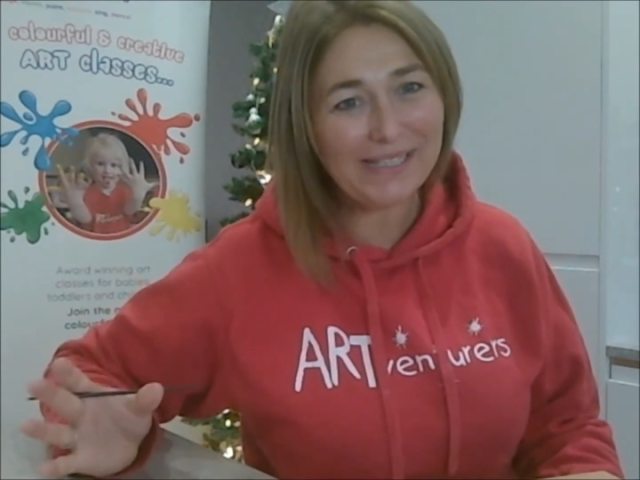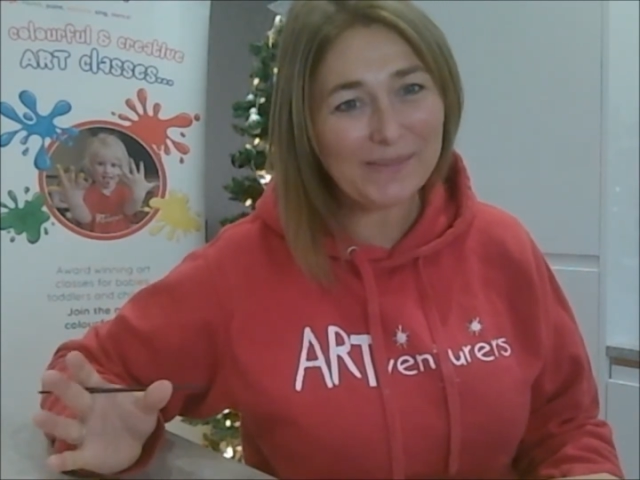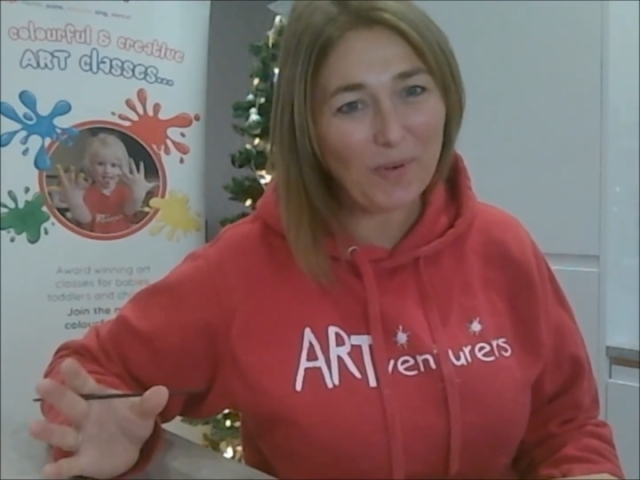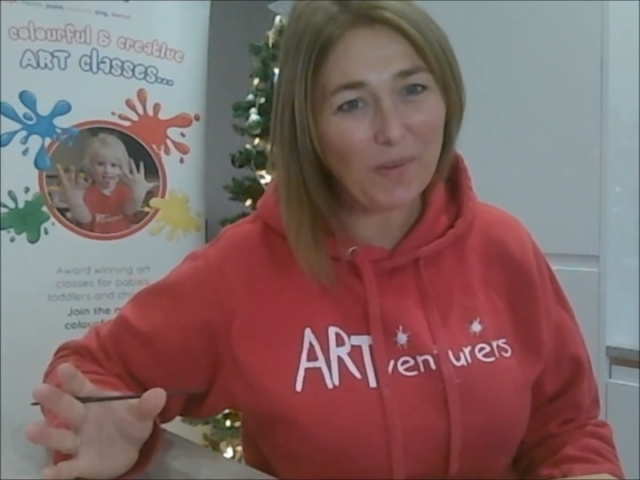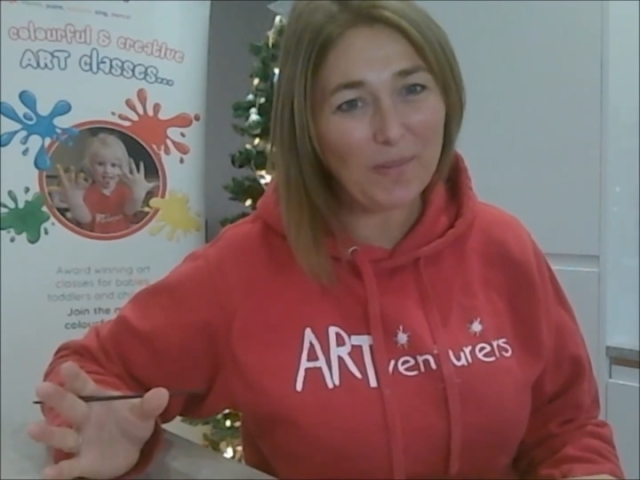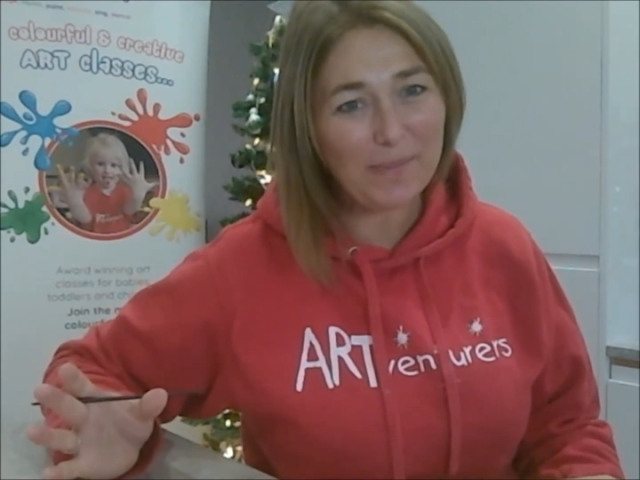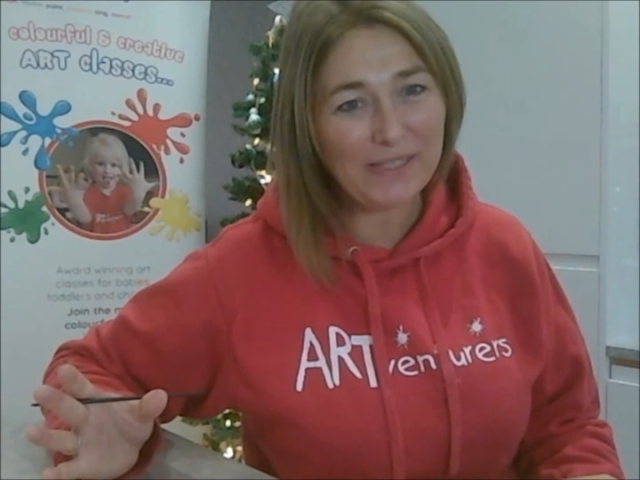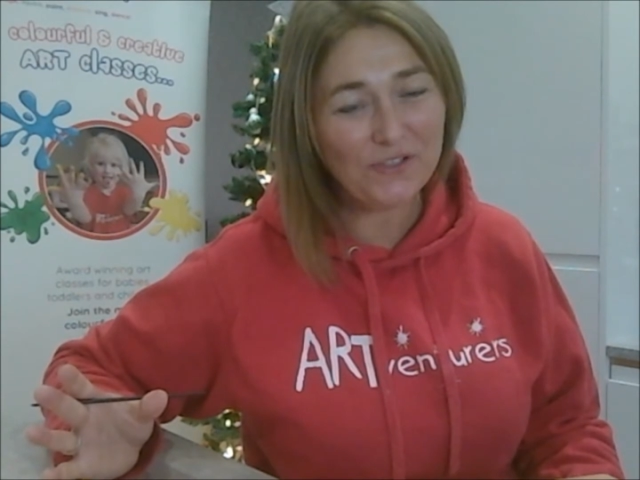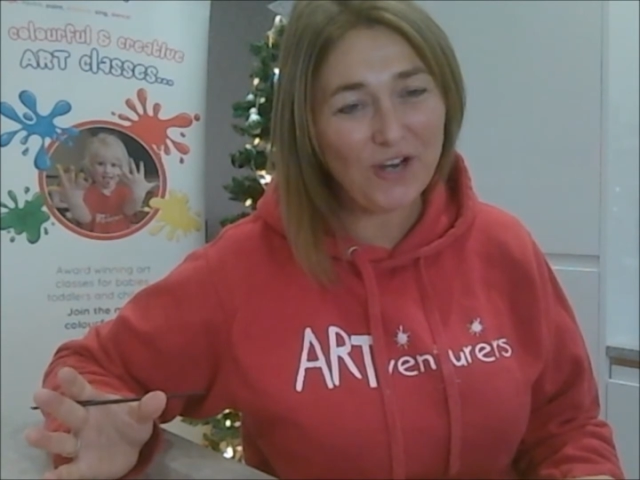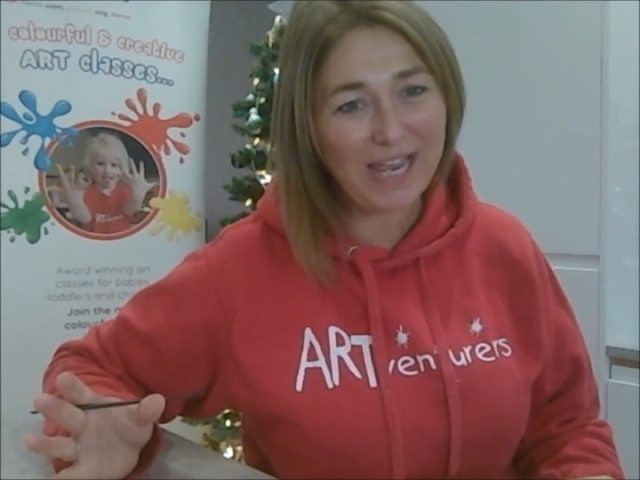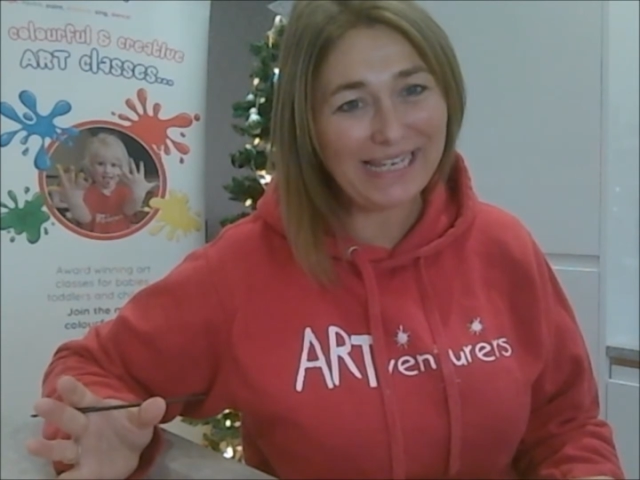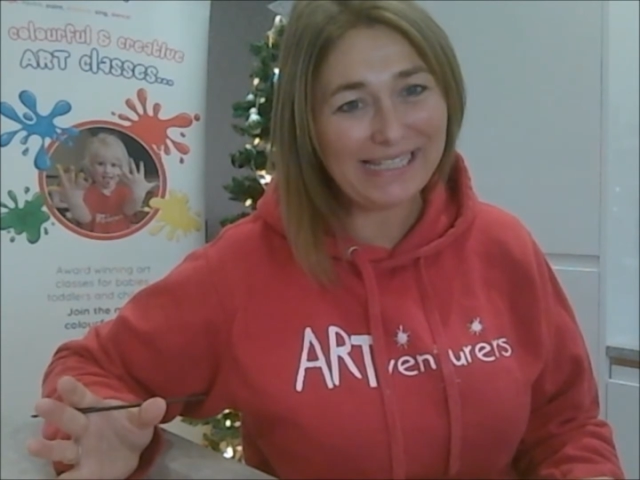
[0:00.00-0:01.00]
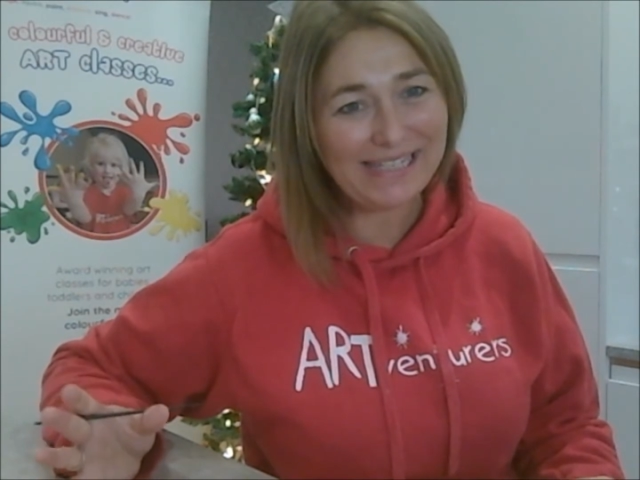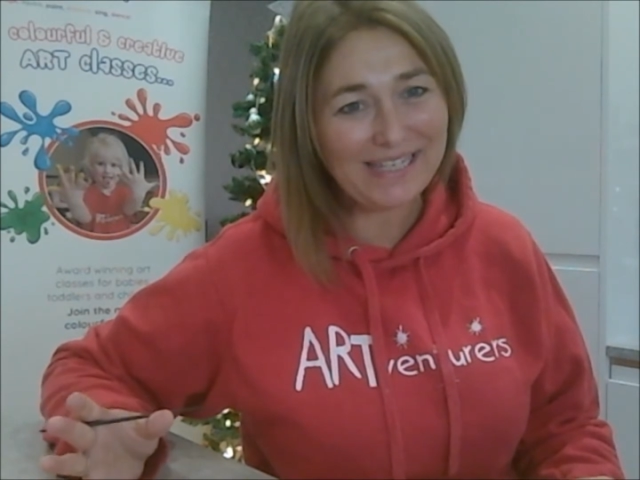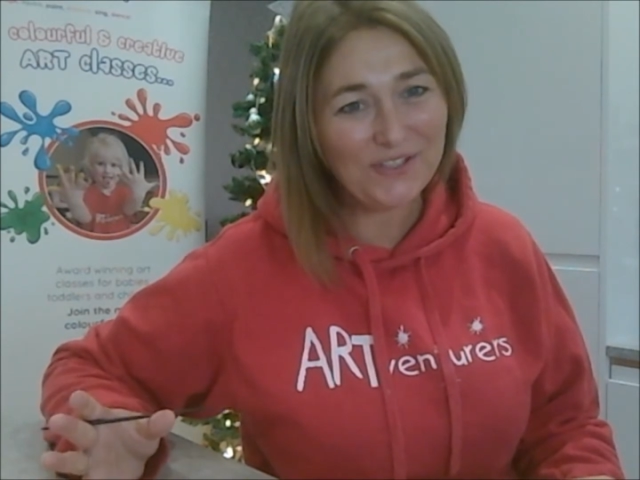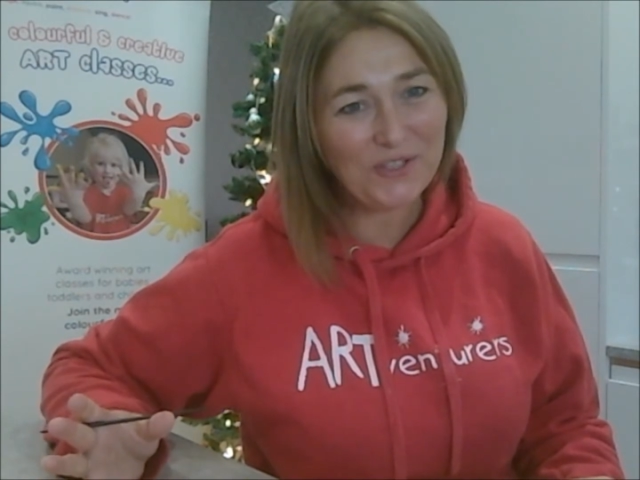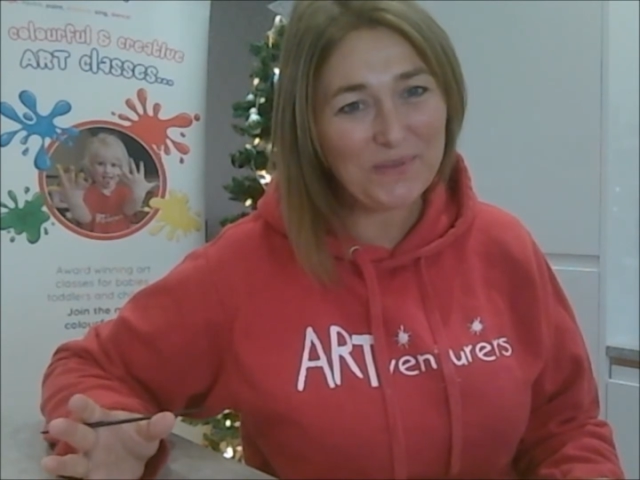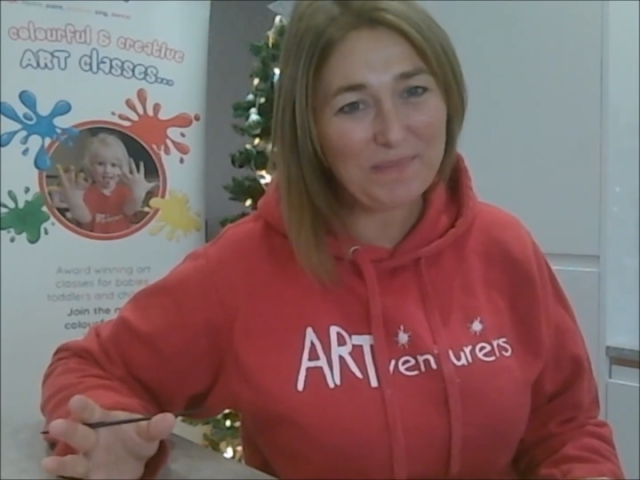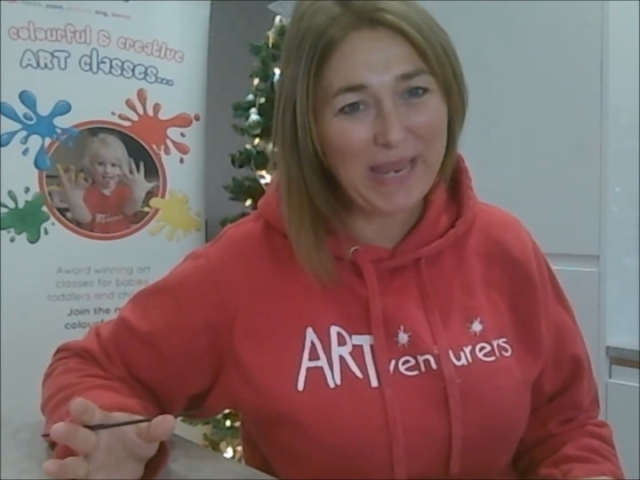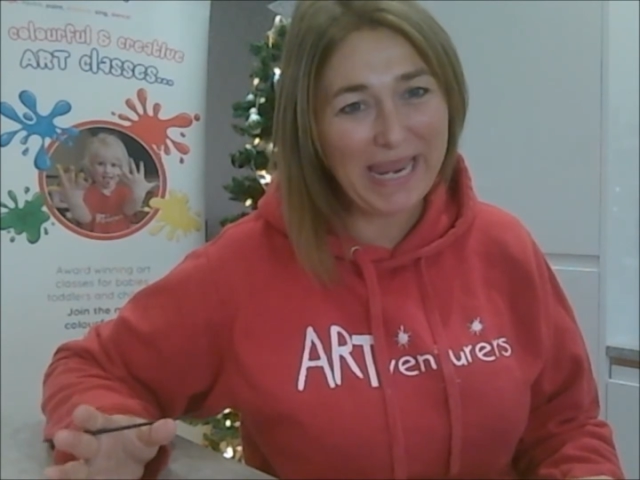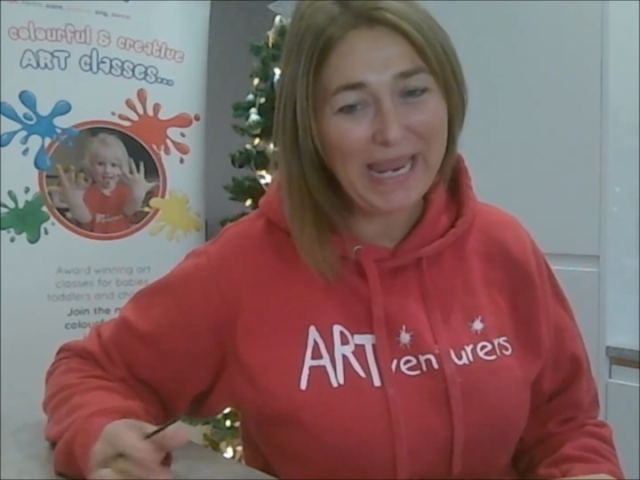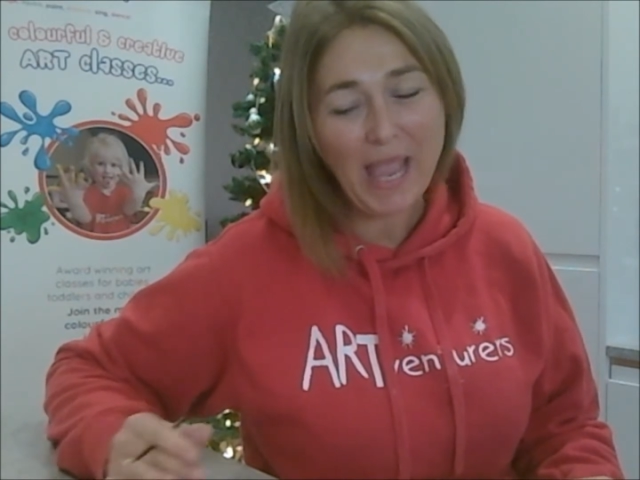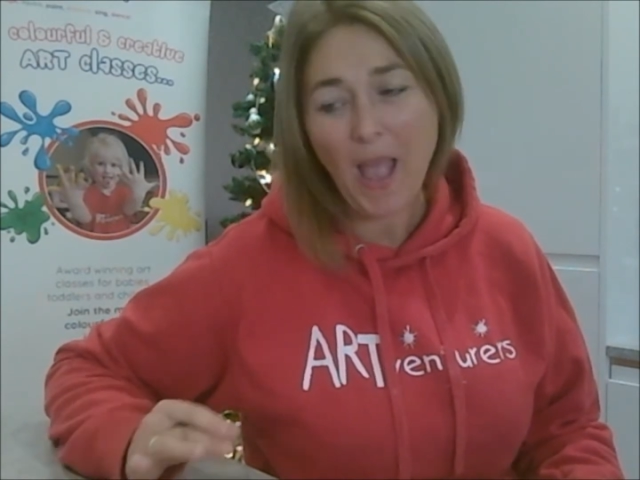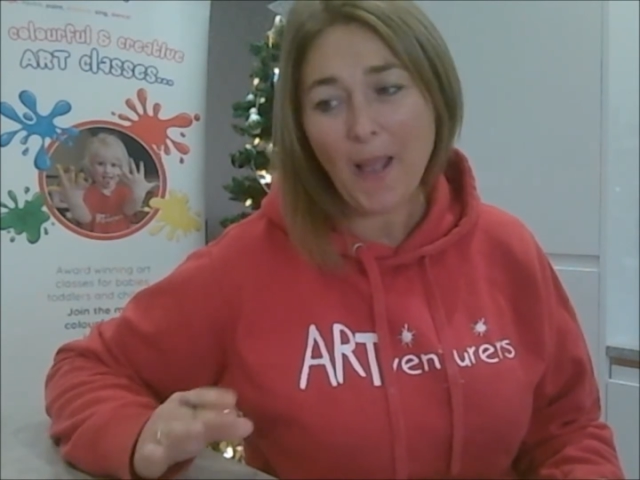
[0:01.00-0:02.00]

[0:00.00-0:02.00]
as probably dry as they should be,